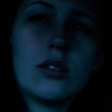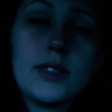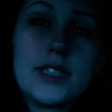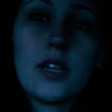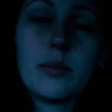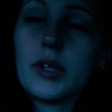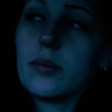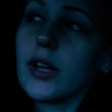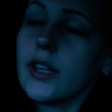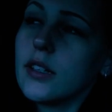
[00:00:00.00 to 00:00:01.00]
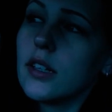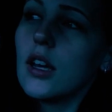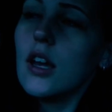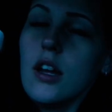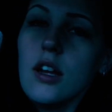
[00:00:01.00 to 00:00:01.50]
Oh, it stopped being bright.
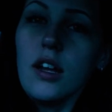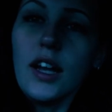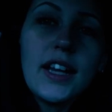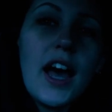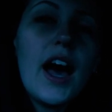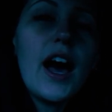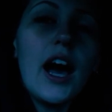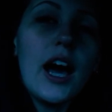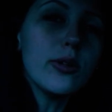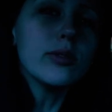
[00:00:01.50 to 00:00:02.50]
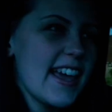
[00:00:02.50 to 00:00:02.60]
Hello!